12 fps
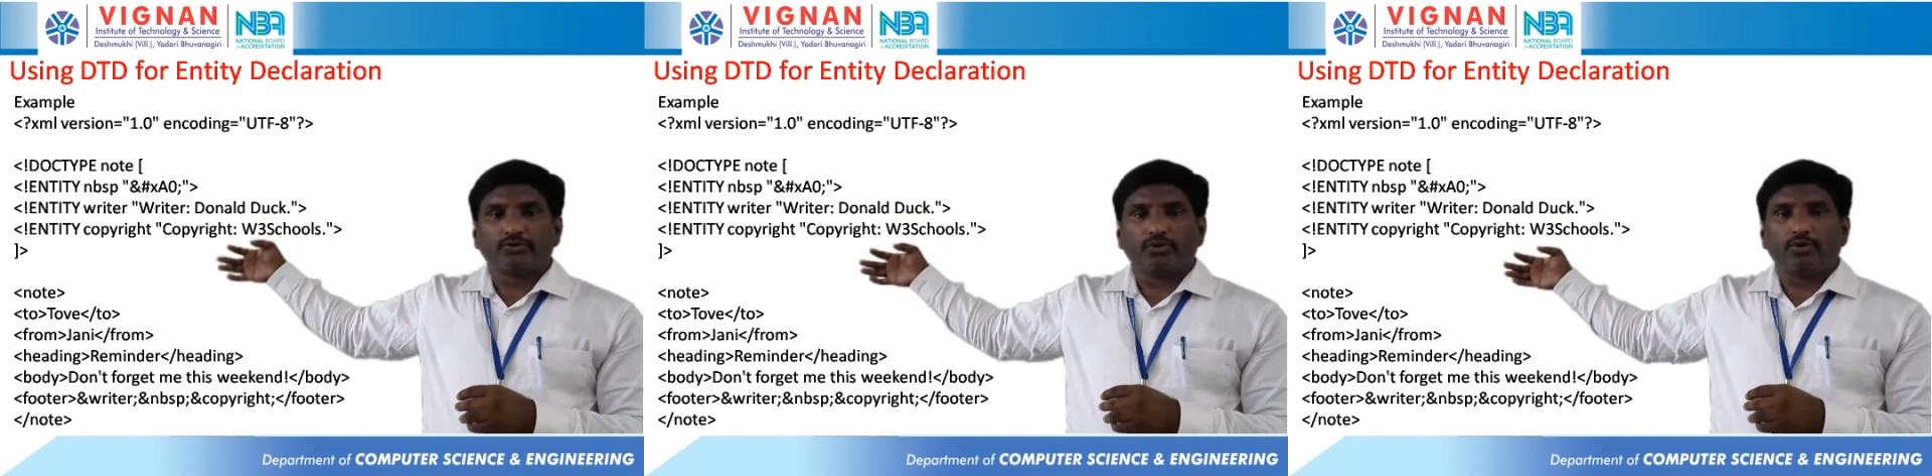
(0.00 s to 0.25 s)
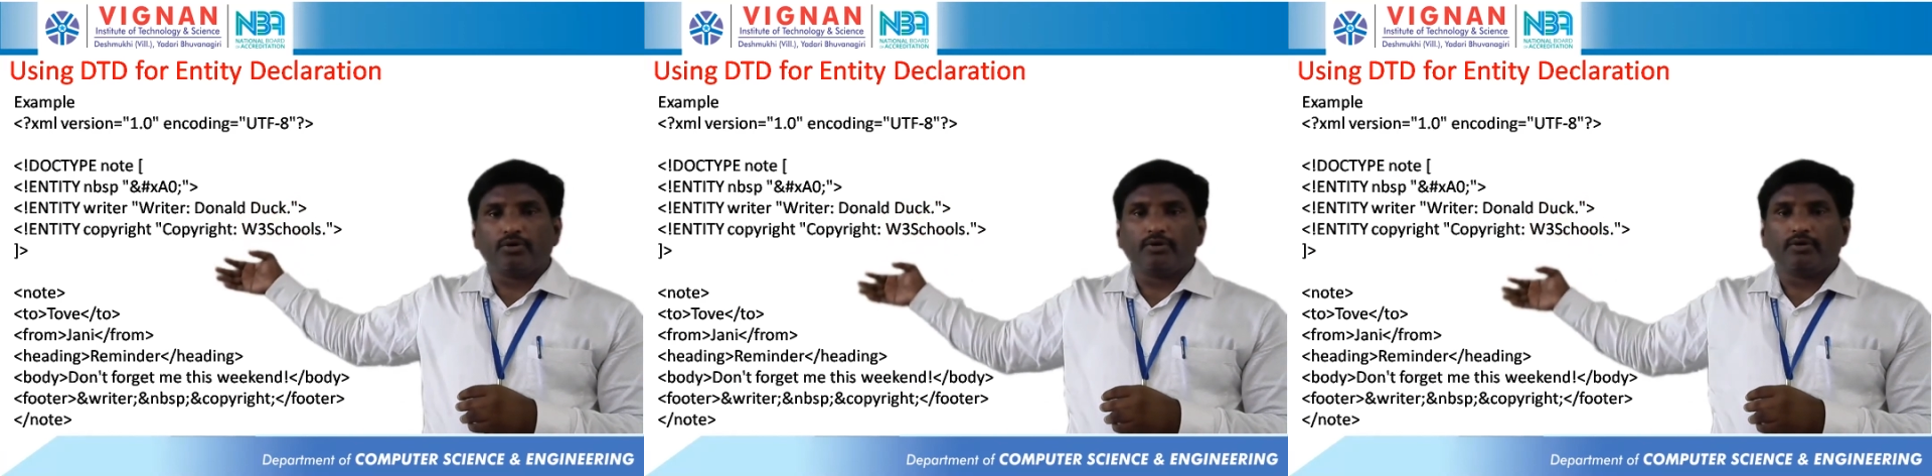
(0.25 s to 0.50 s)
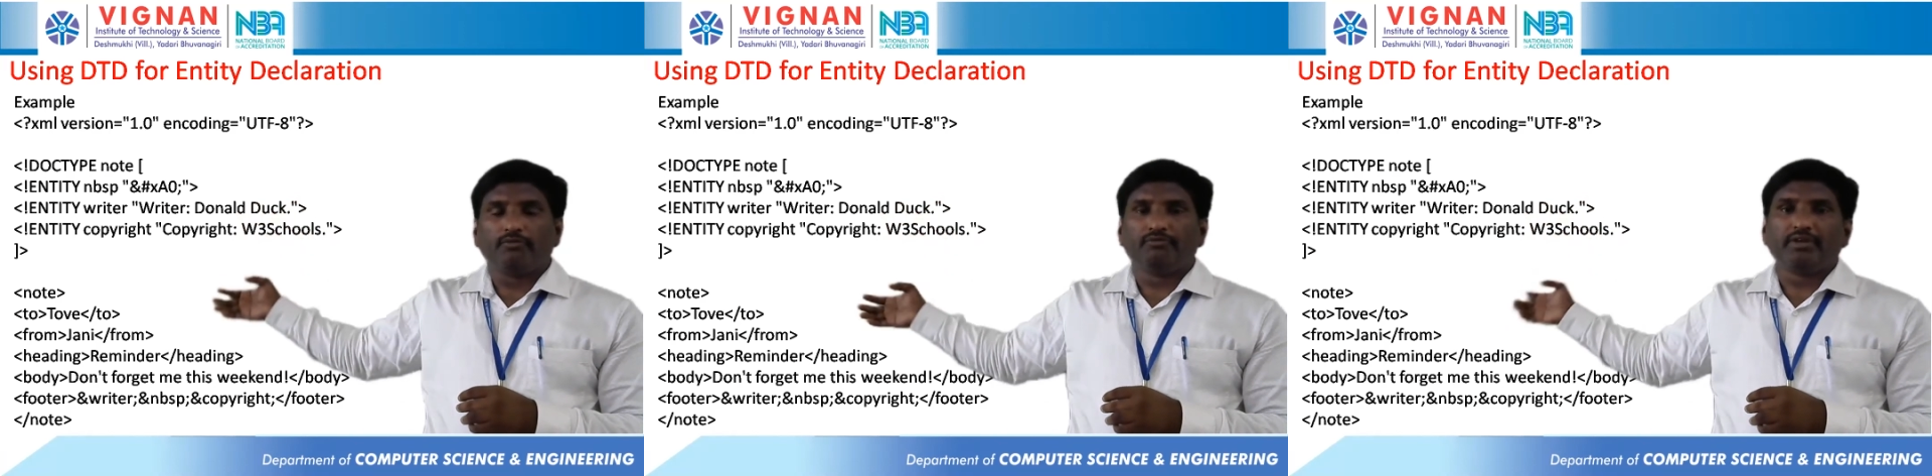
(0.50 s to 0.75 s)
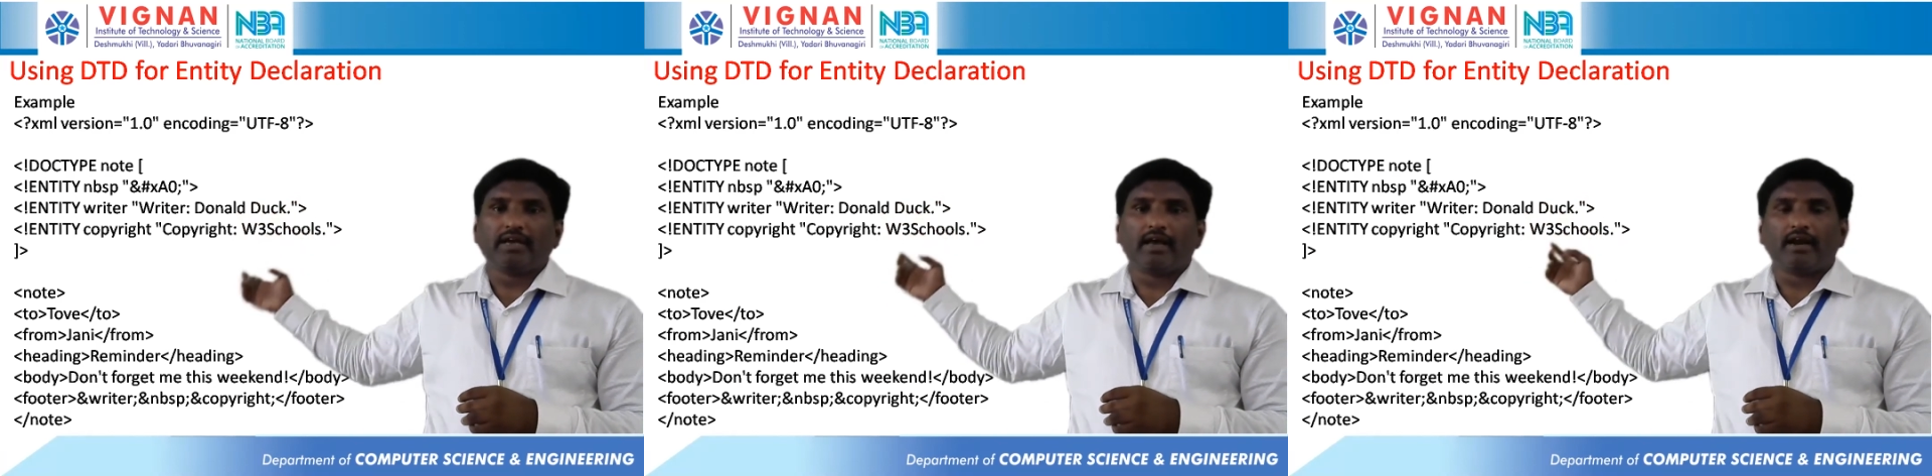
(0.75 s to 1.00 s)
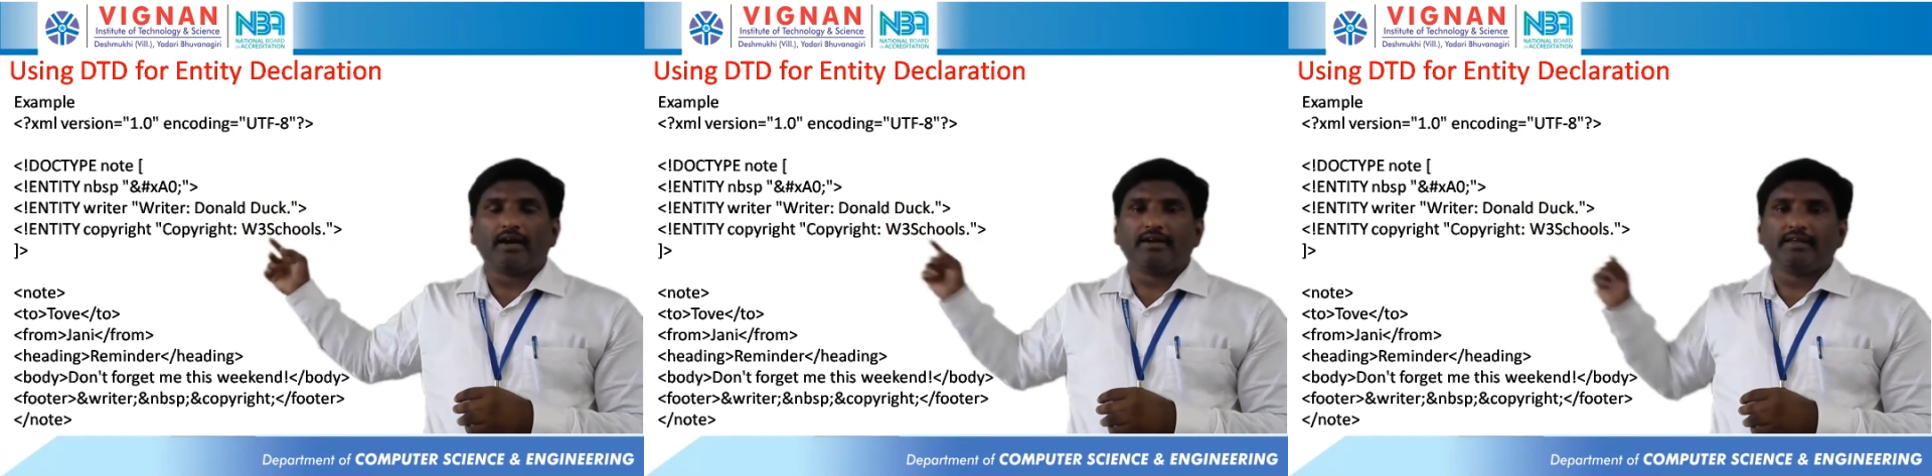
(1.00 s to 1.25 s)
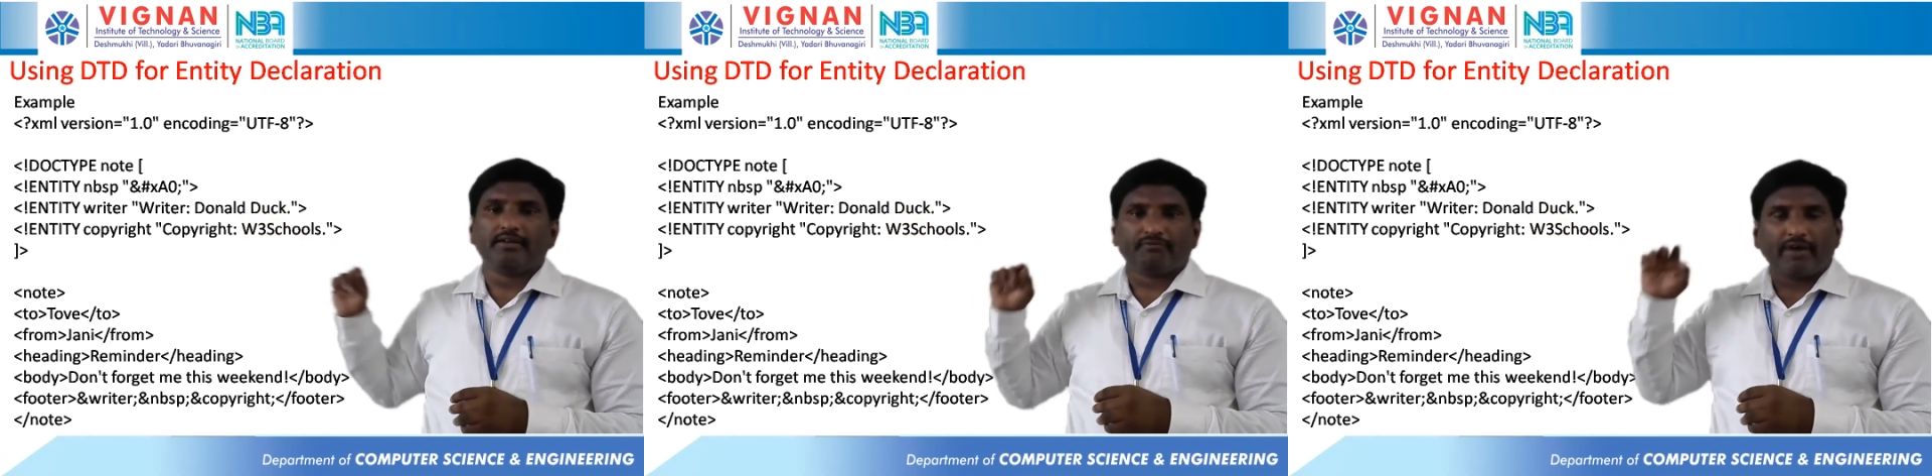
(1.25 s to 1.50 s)
So we are
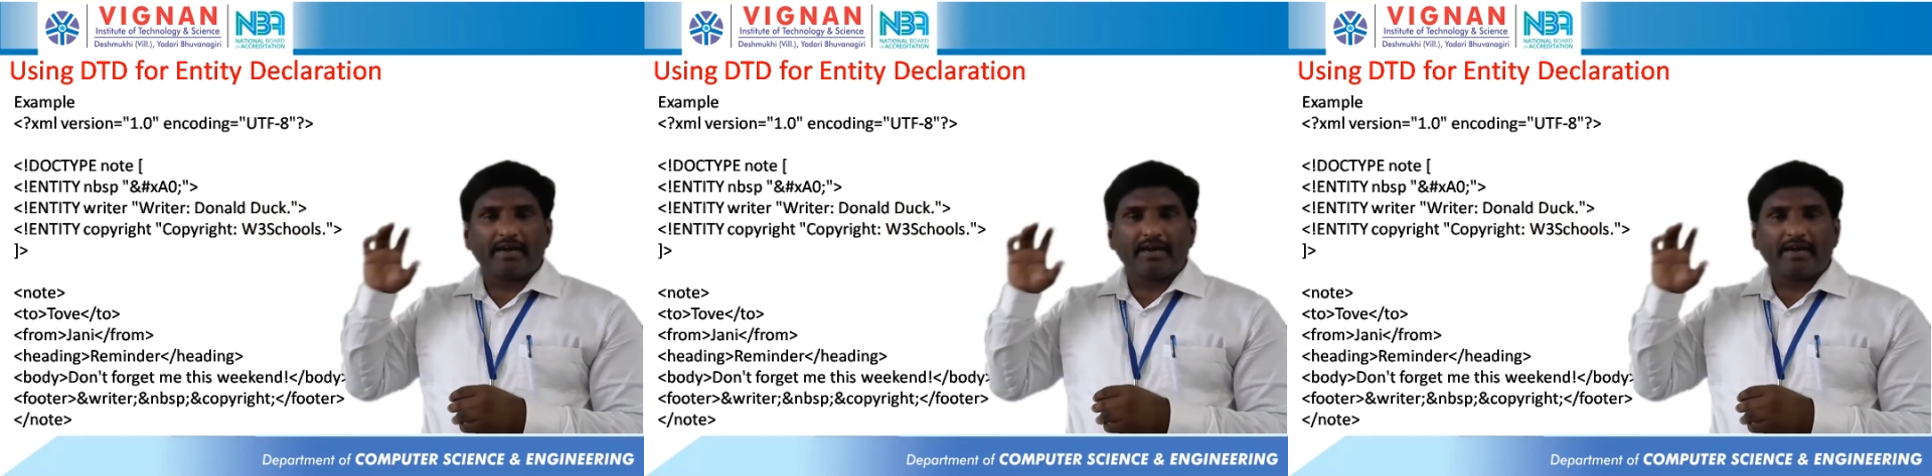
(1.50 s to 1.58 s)
already